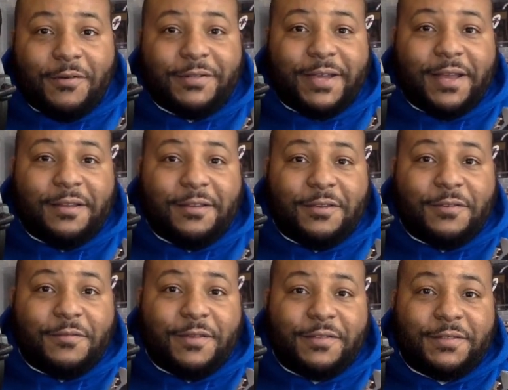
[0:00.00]
had to deal
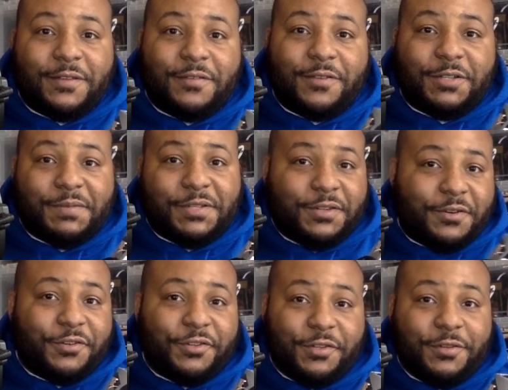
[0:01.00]
with. So there's been
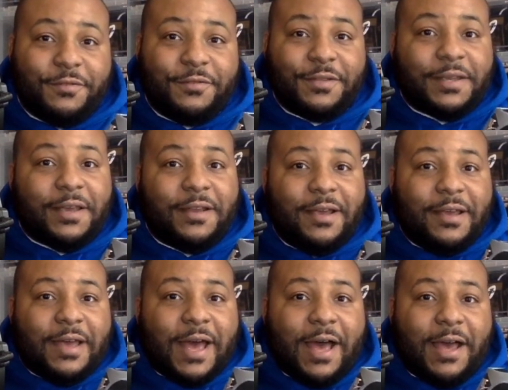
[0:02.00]
certain shoes that
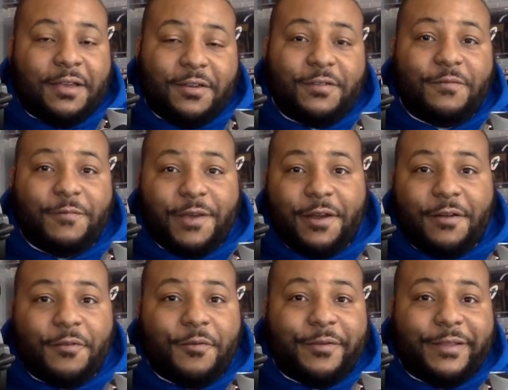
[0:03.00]
I couldn't wear
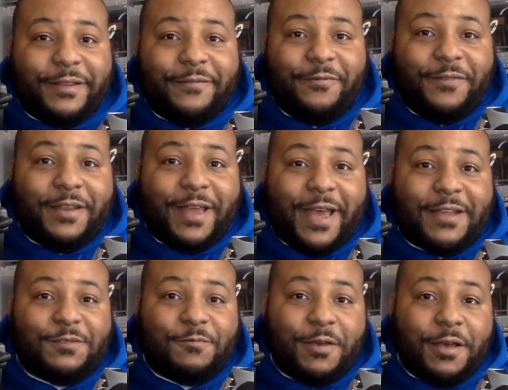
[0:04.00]
or didn't fit
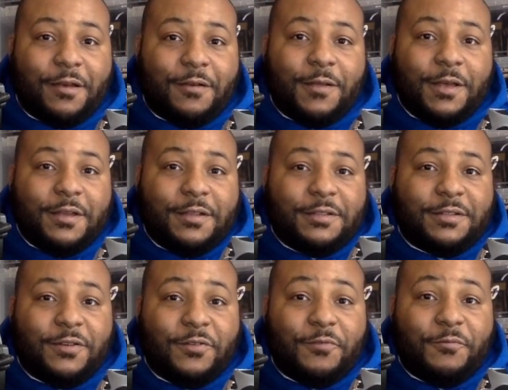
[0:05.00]
as well.
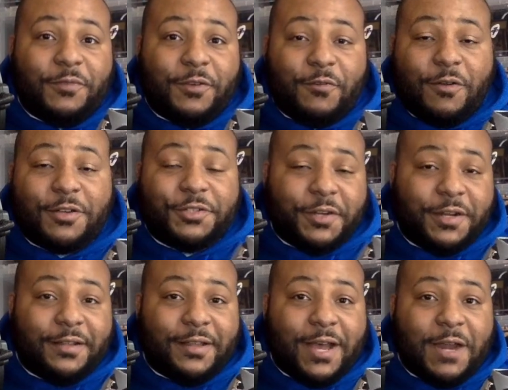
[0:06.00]
So the
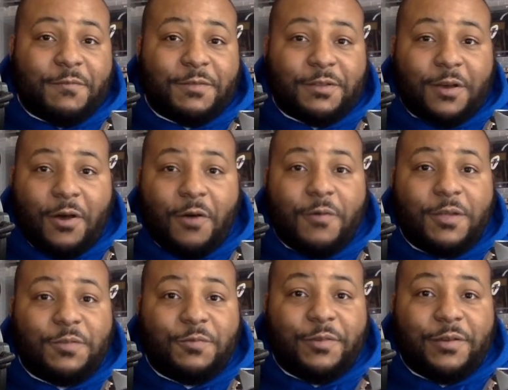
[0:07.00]
cross-training line was
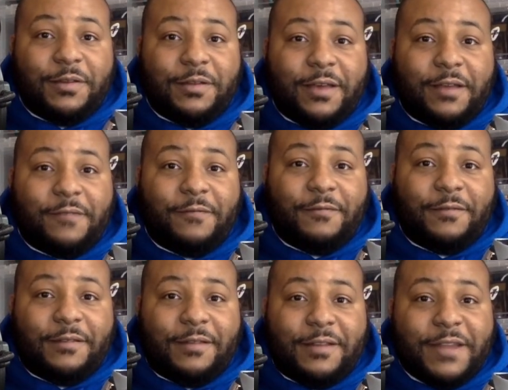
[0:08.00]
always one that
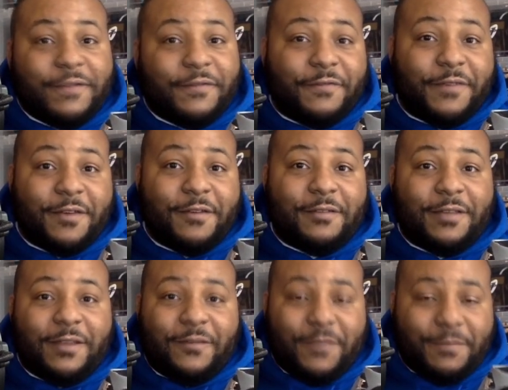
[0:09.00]
never failed.
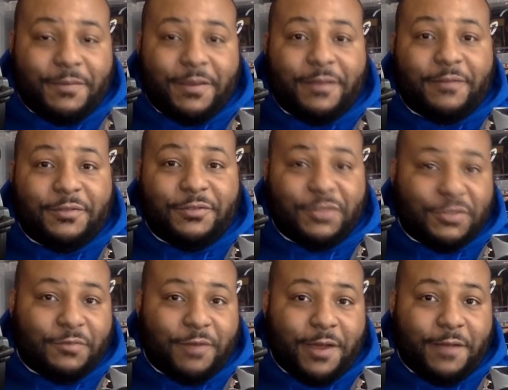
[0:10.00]
It fit me just
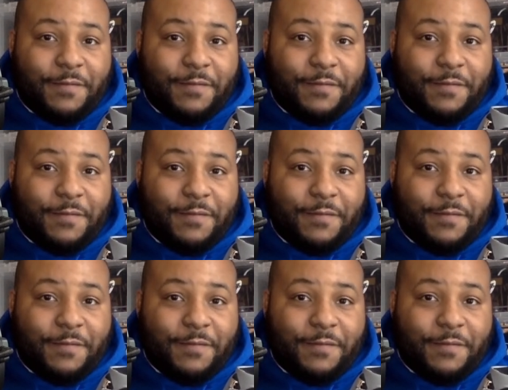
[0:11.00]
right.